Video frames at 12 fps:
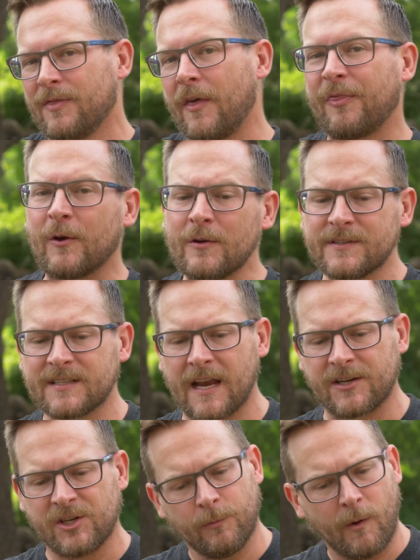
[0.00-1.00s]
The third
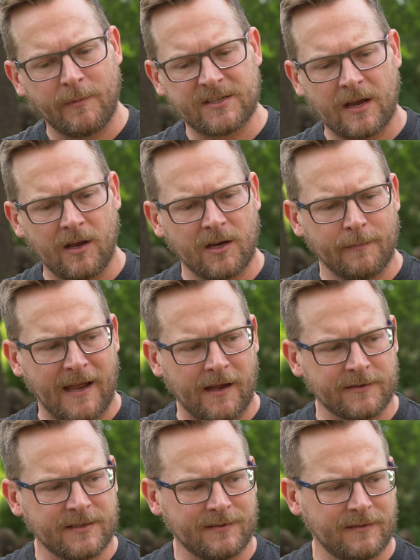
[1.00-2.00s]
section, when we talk
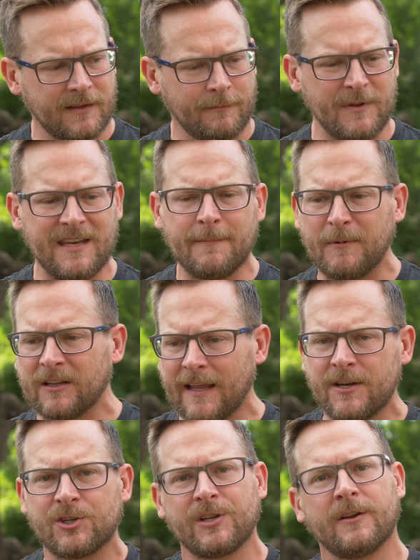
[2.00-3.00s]
about the
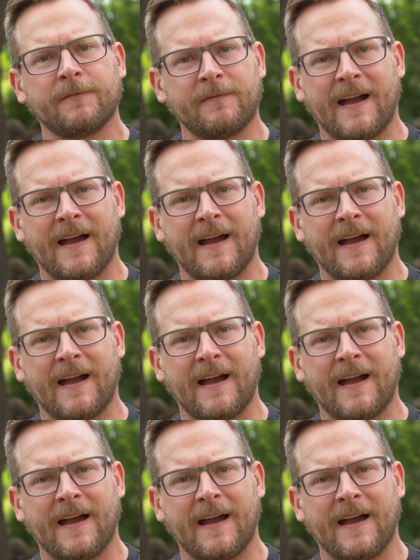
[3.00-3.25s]
manipulation of